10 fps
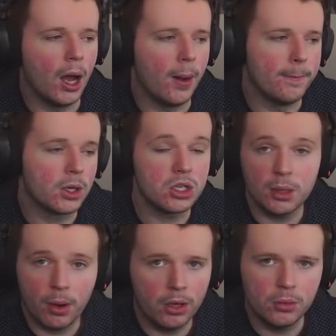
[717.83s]
because the
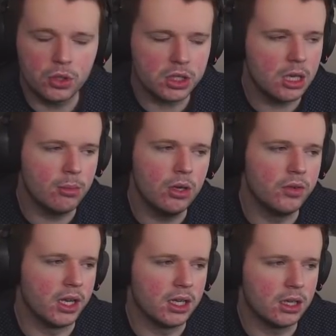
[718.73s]
opponent will just keep moving
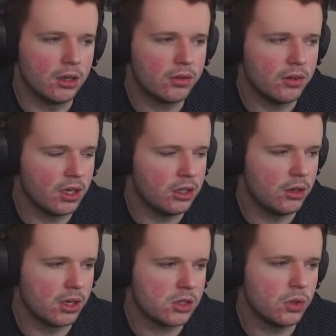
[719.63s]
it. You know, if they know
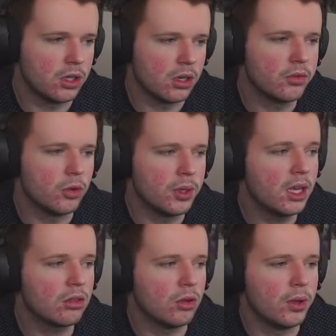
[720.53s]
that's what you're going to look for. We get
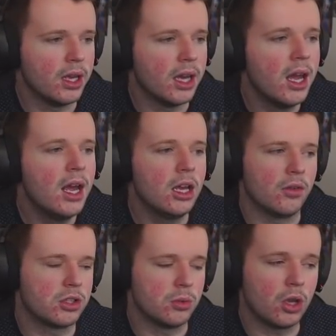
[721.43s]
through here.
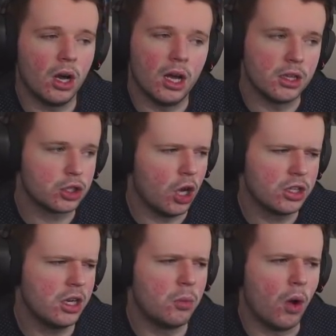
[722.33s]
Obviously, we've got the shot. I don't
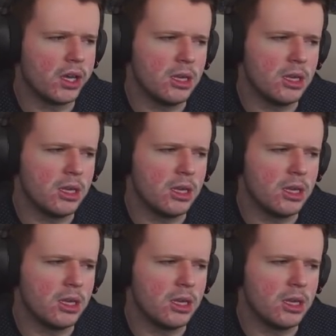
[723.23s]
know why he